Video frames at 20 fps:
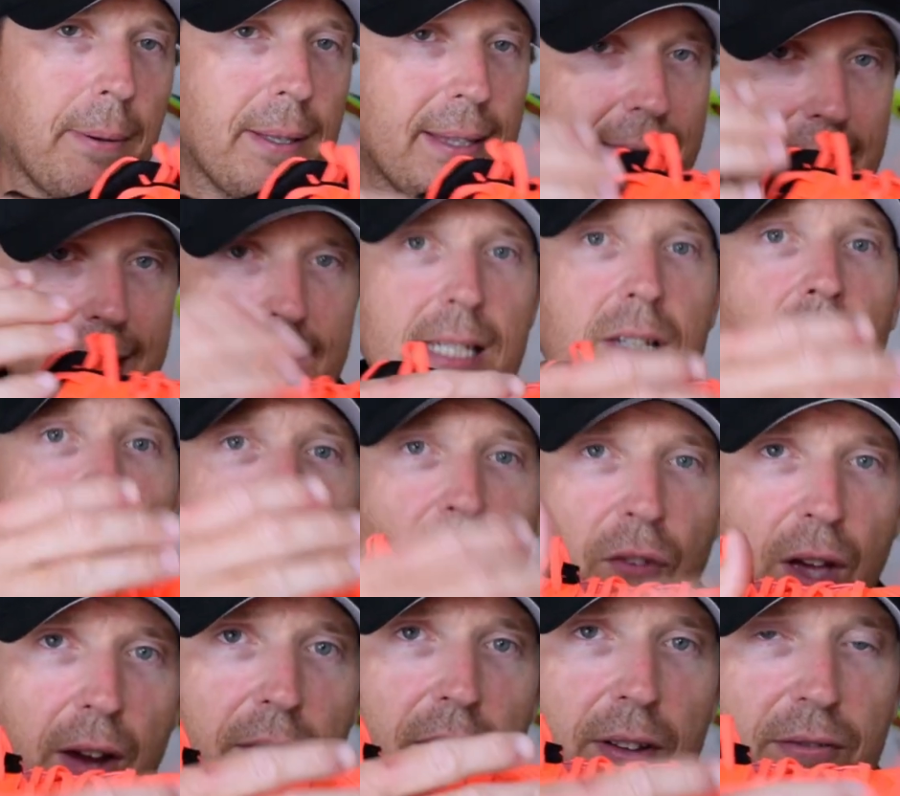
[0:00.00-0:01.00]
but this is
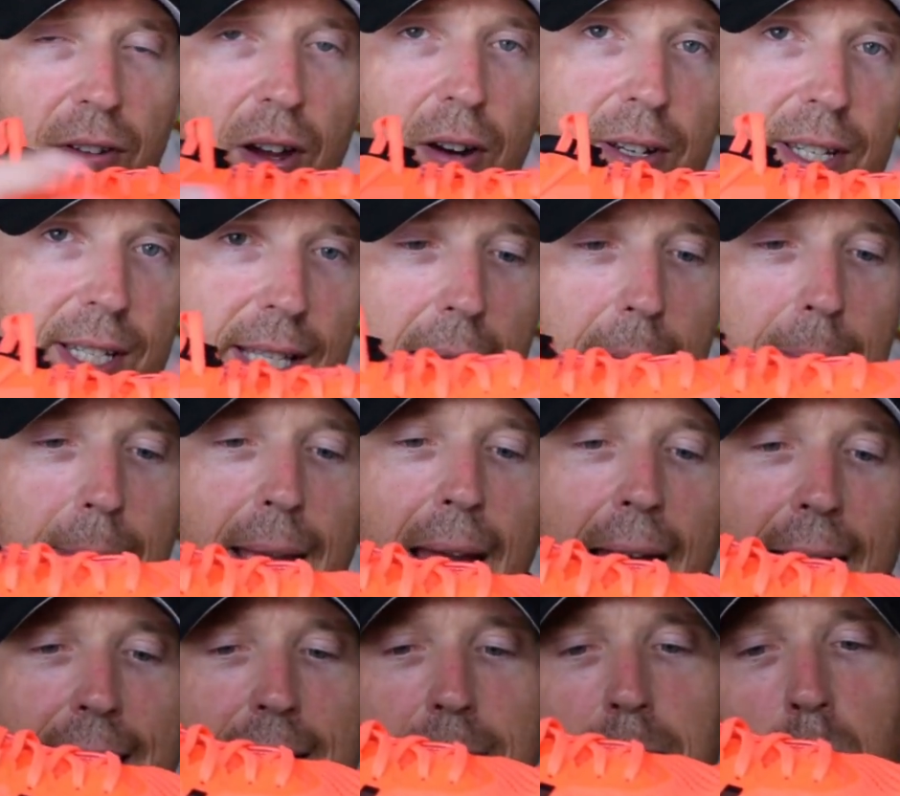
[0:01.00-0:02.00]
very, very snappy
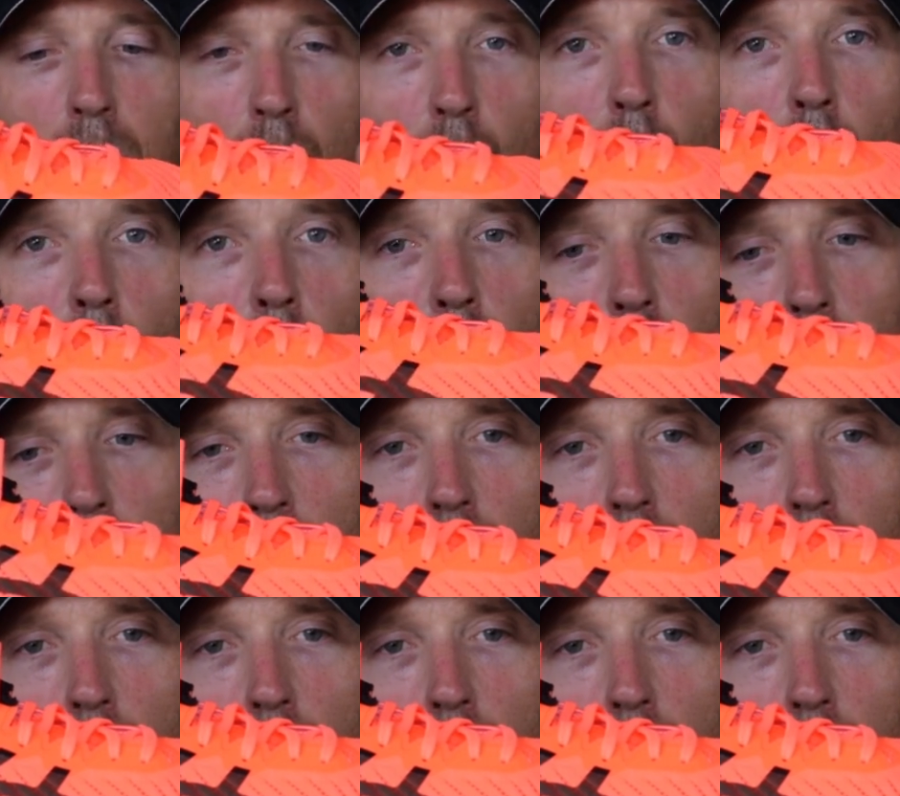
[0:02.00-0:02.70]
and it's more